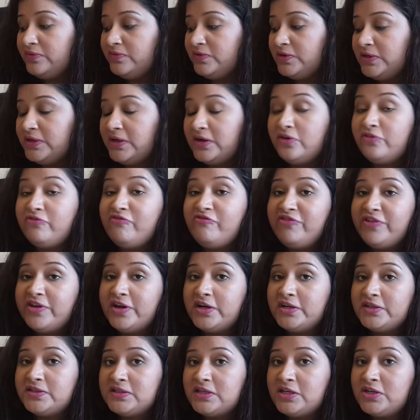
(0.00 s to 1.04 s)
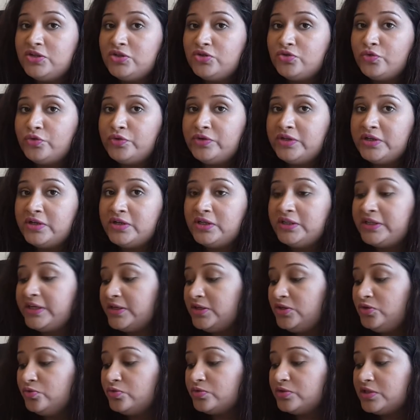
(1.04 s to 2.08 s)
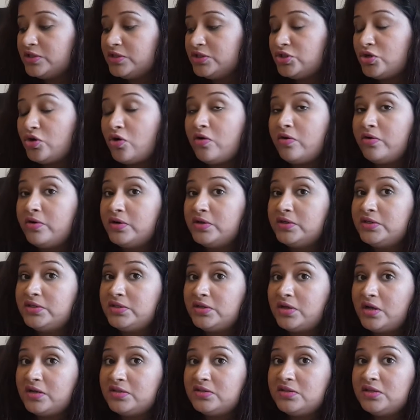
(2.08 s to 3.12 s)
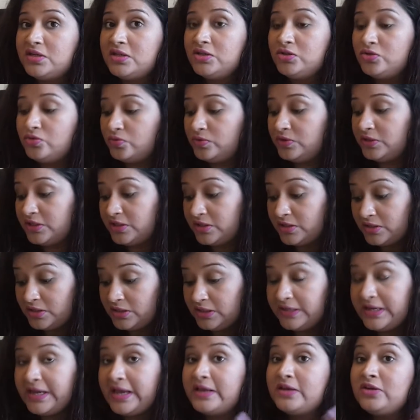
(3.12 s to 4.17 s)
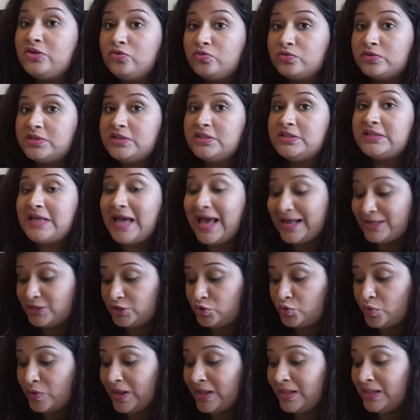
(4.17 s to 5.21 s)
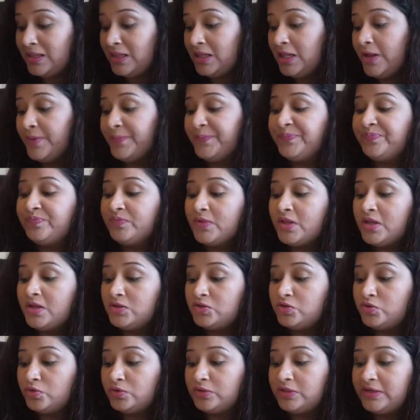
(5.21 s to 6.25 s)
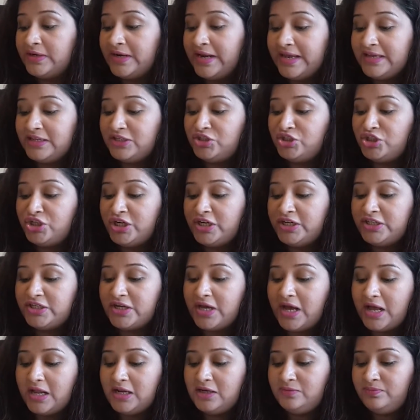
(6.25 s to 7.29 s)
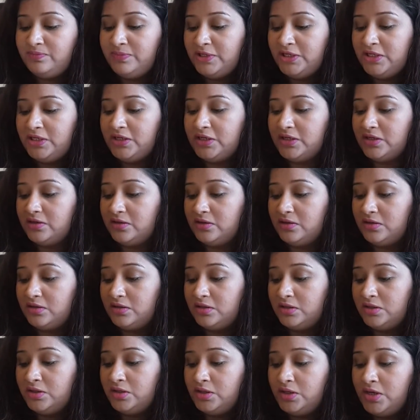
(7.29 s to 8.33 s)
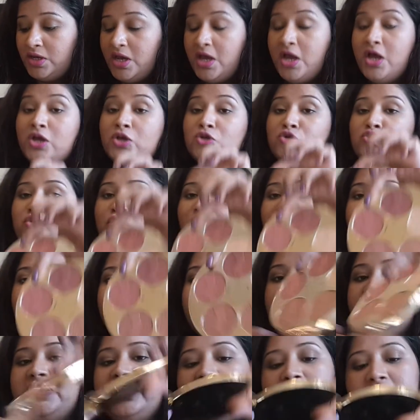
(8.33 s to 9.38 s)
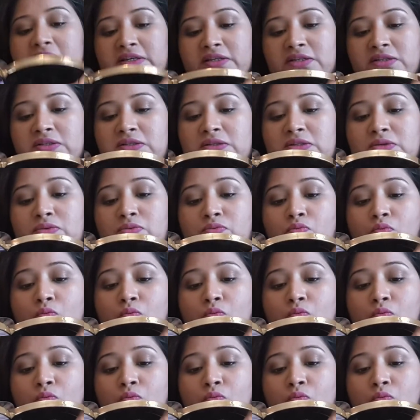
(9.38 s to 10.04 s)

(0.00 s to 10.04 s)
even a fair skin tone girl can use it, or a dark skin tone girl can use it as well. So the next shade I'll be swatching is